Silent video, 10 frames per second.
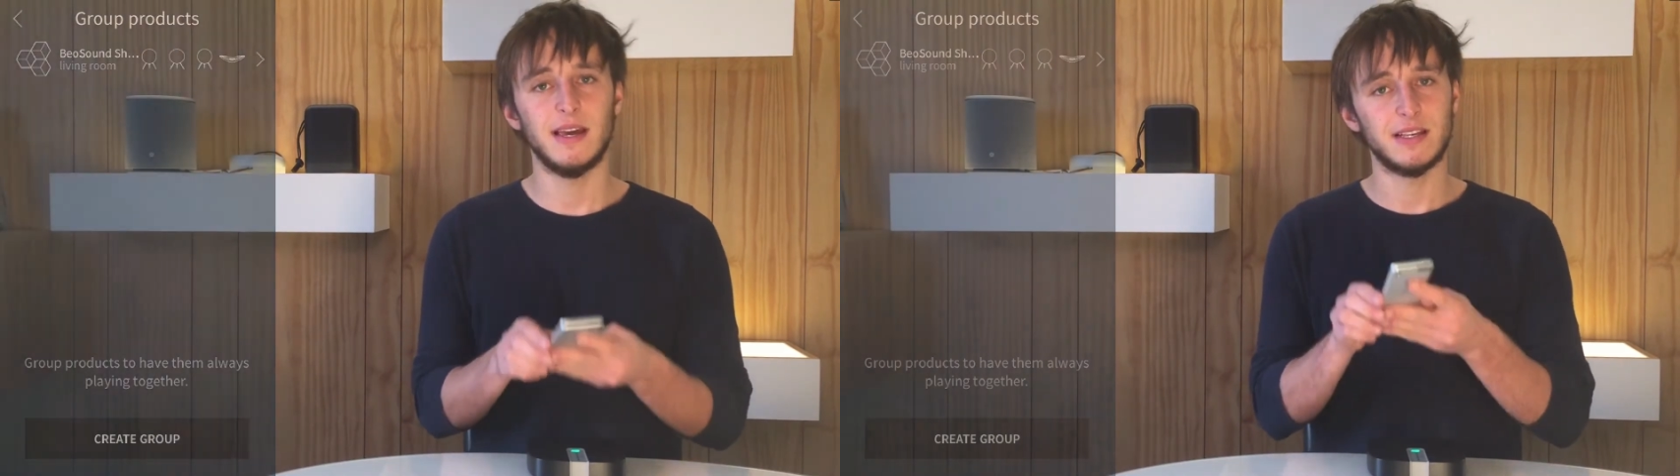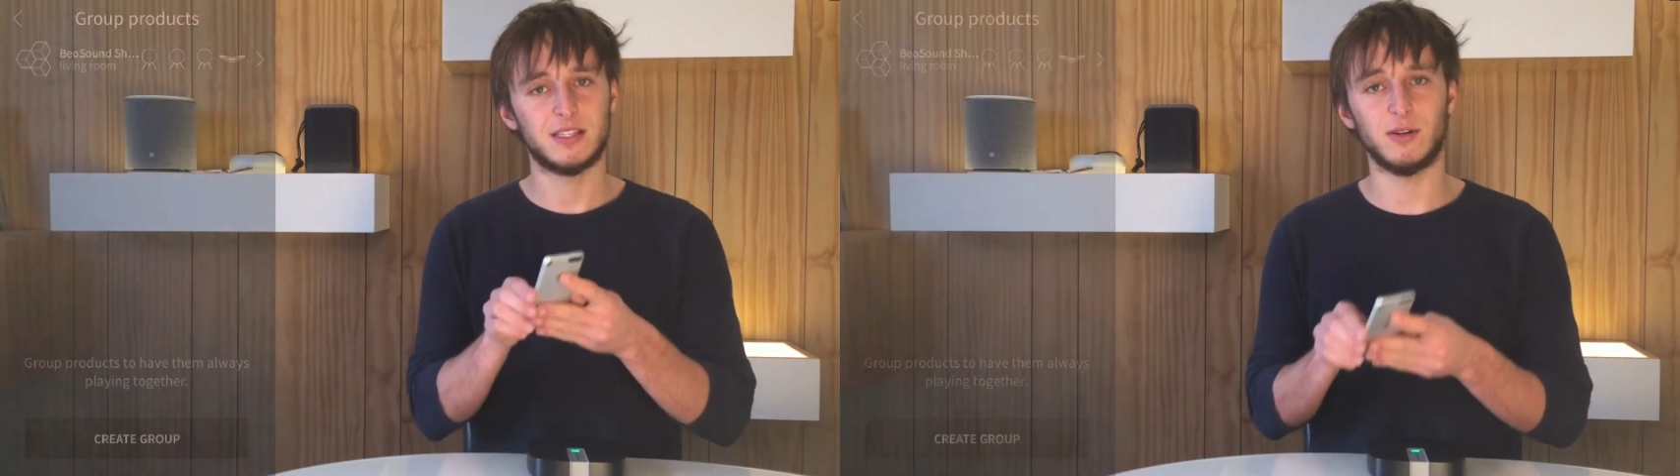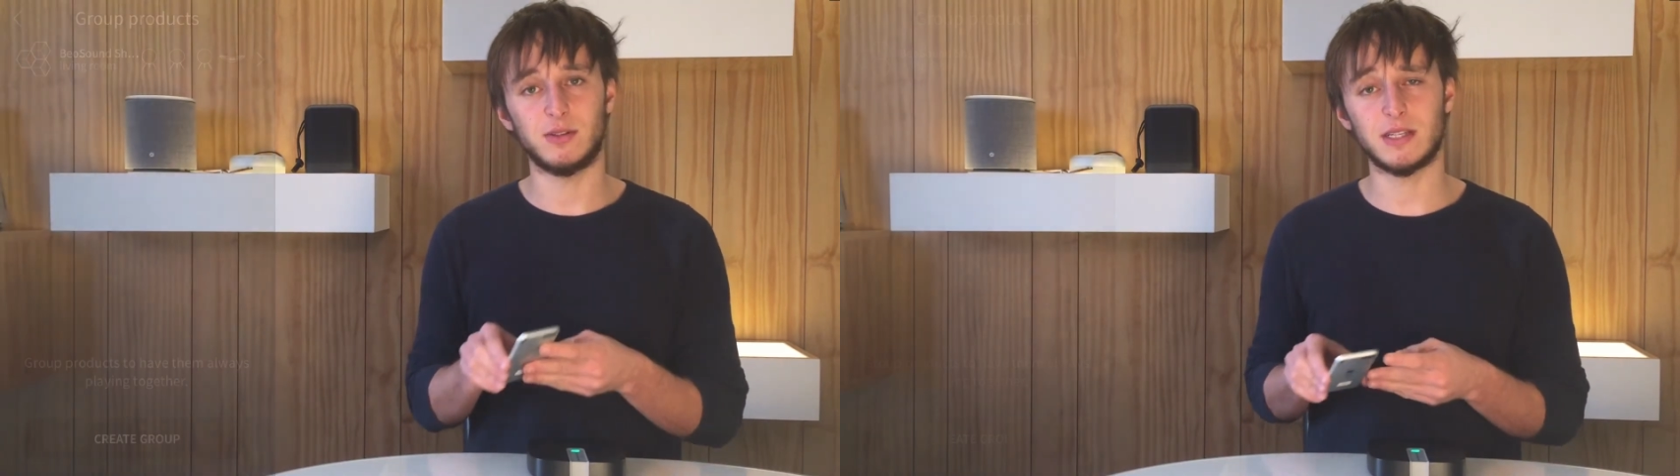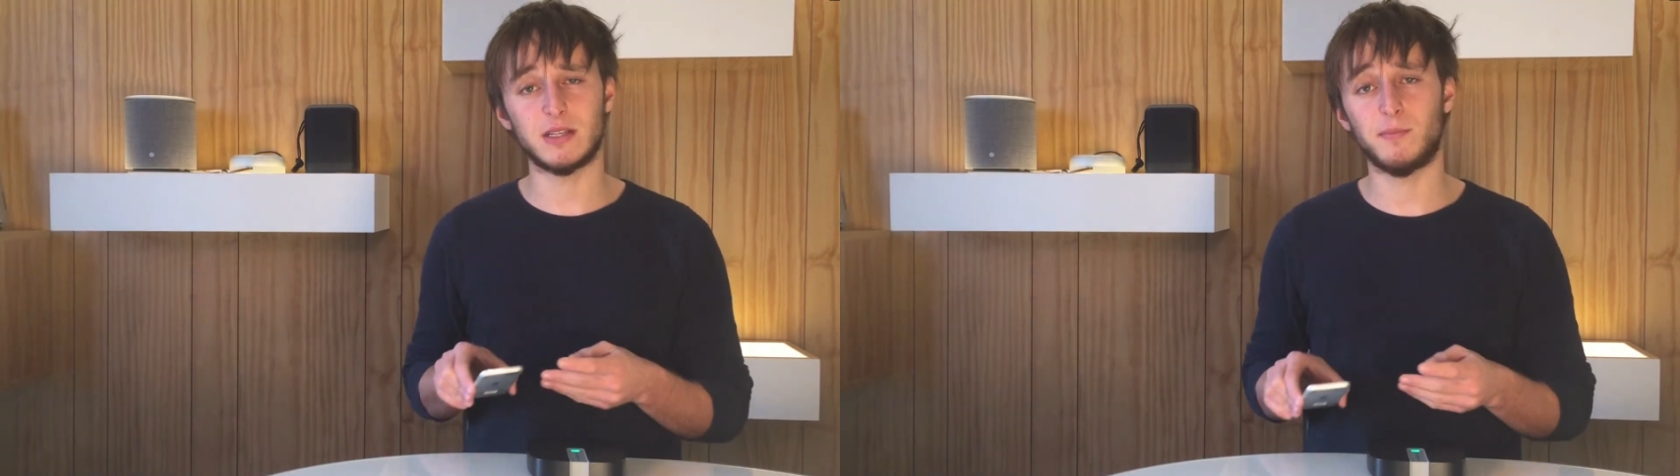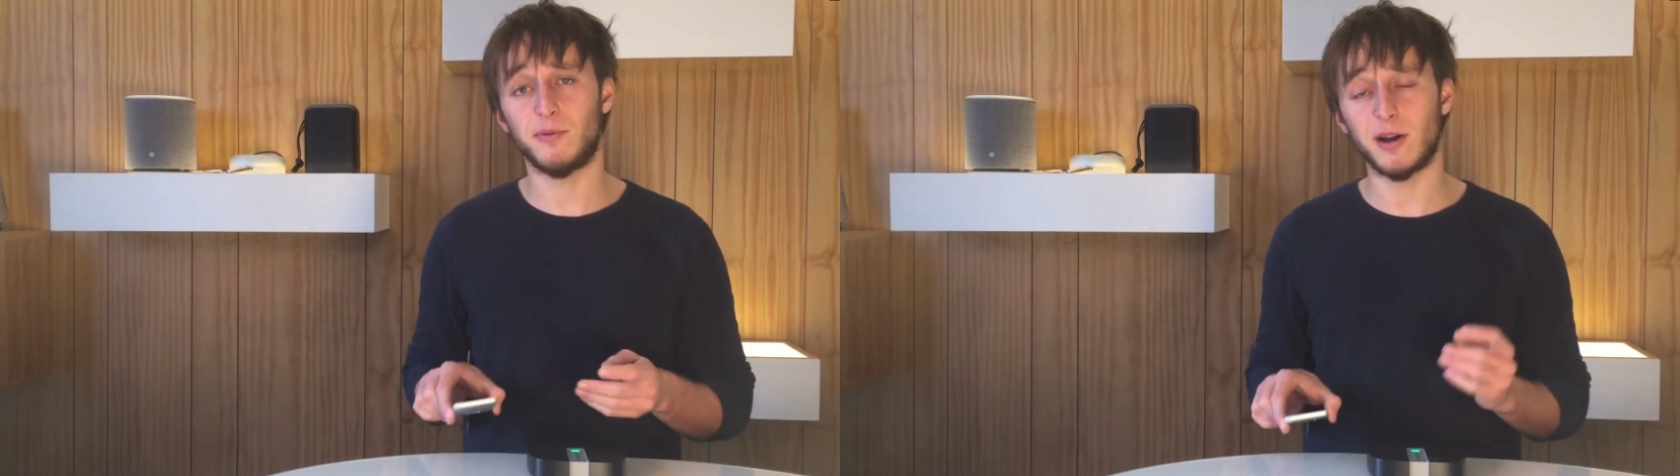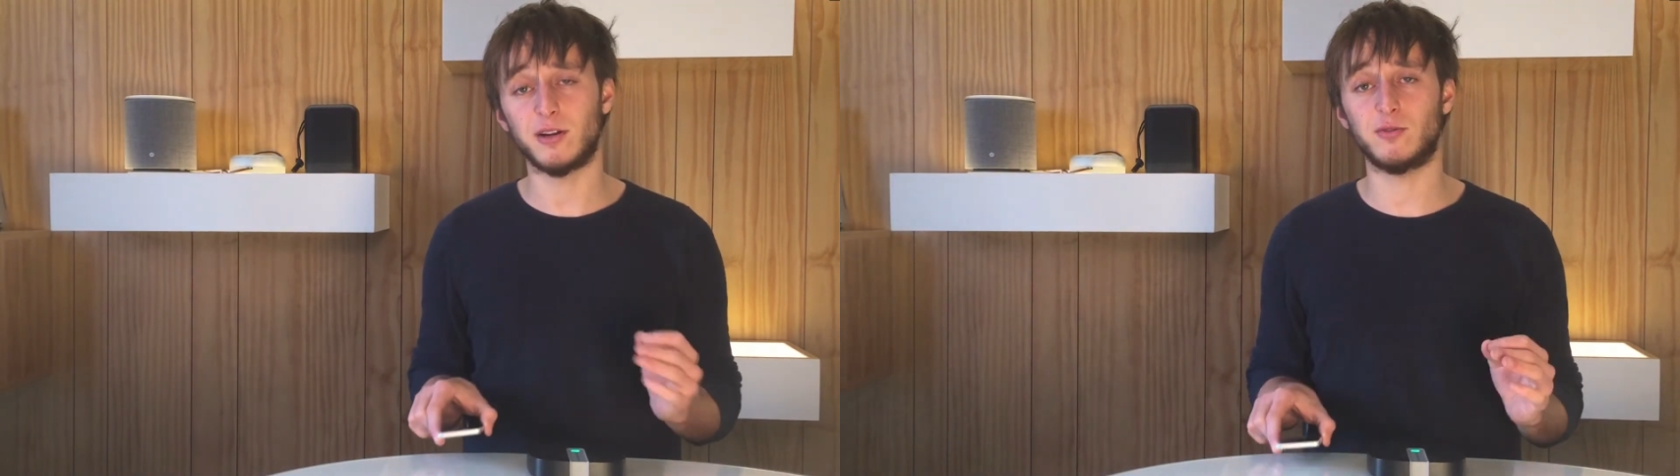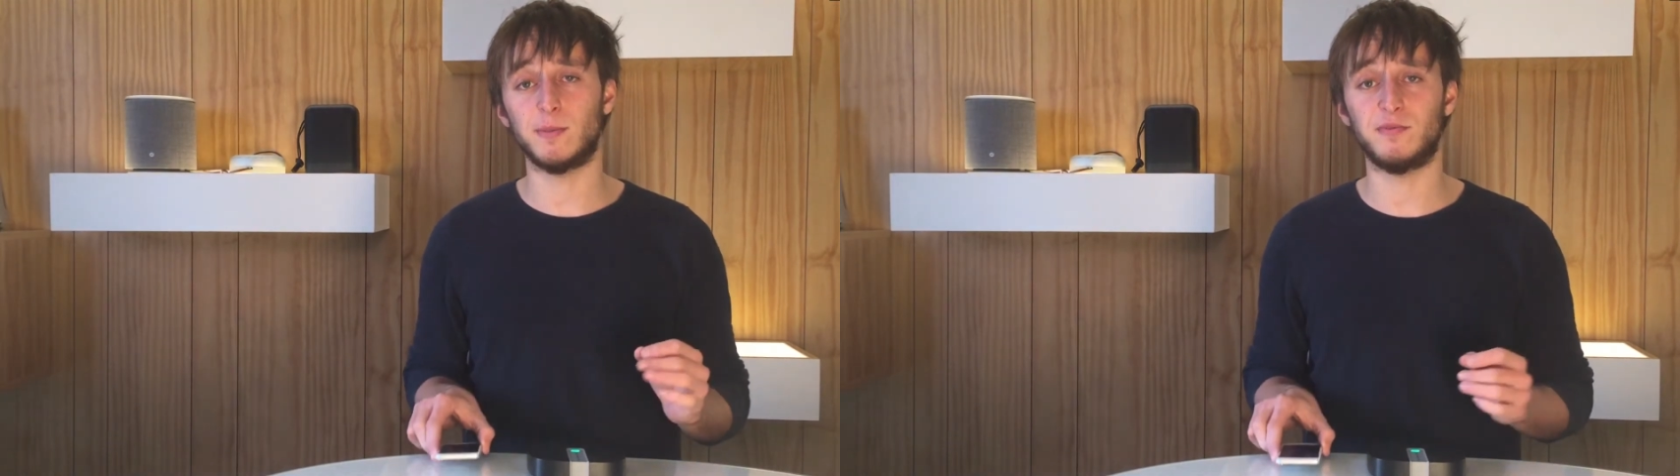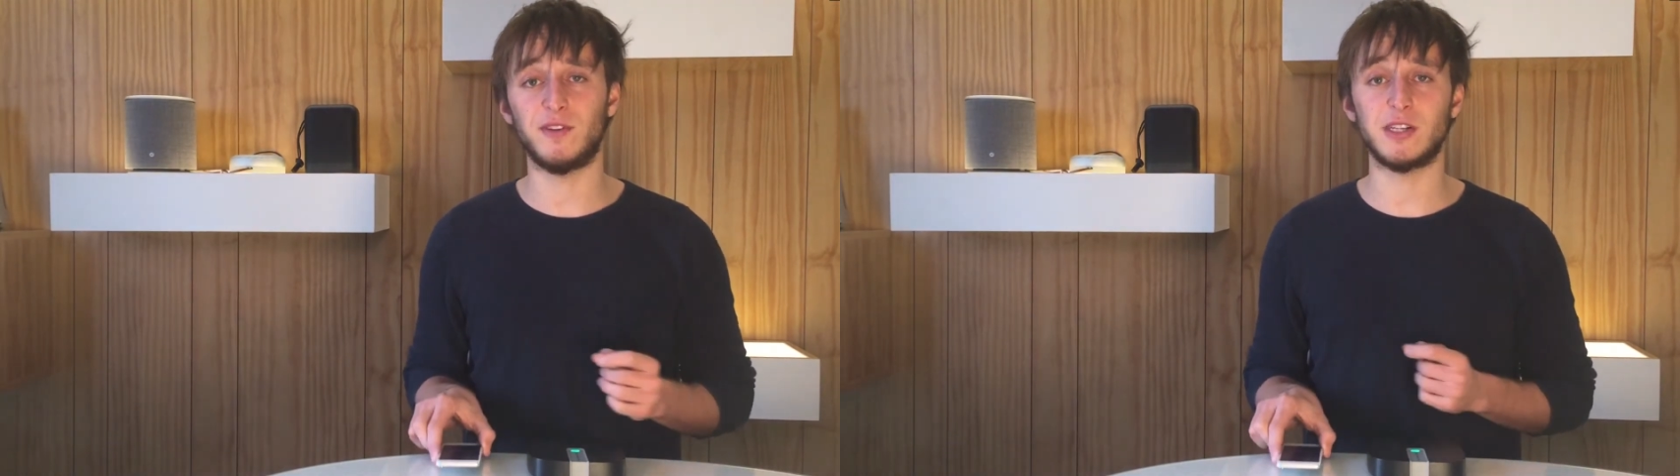So this is the product
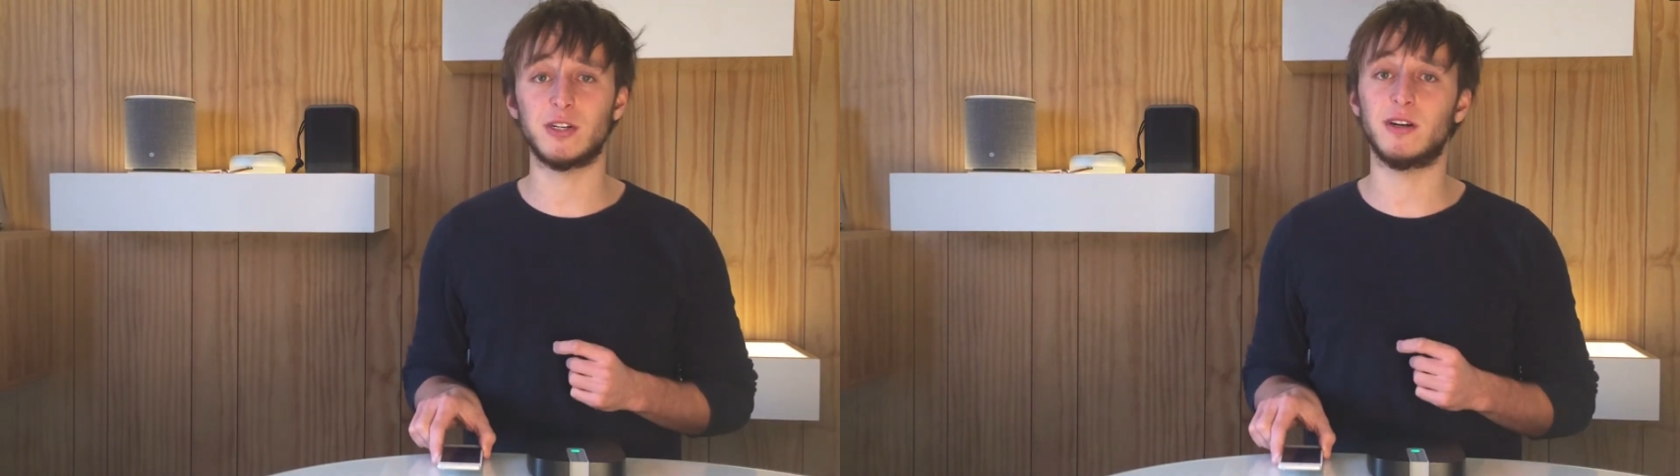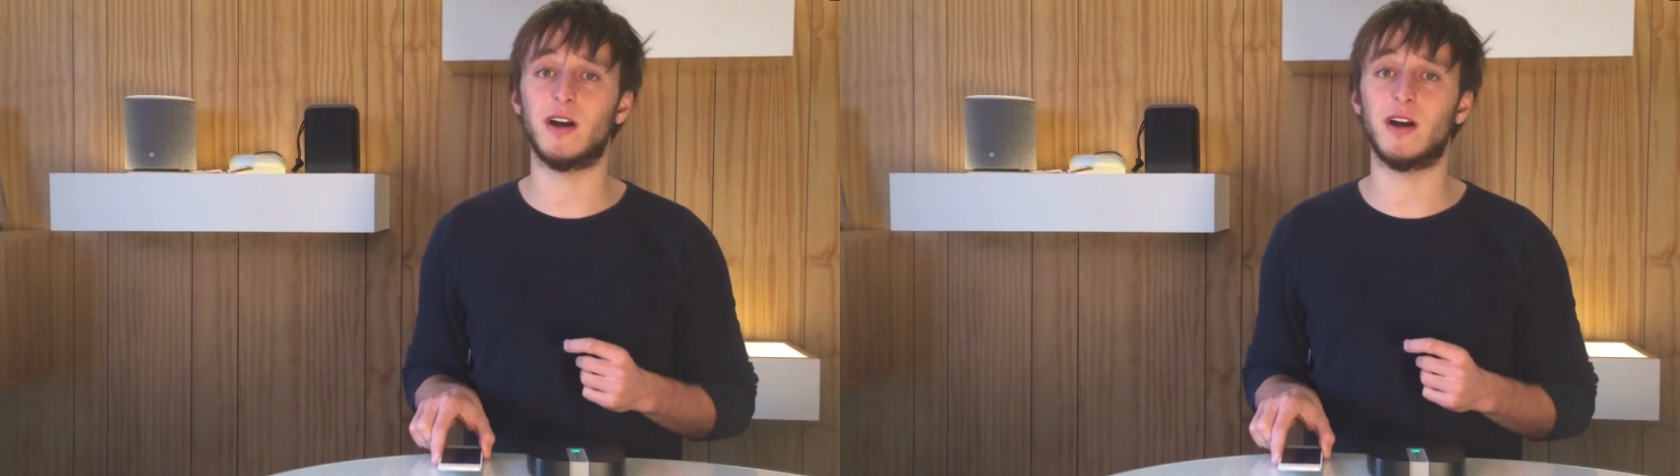group feature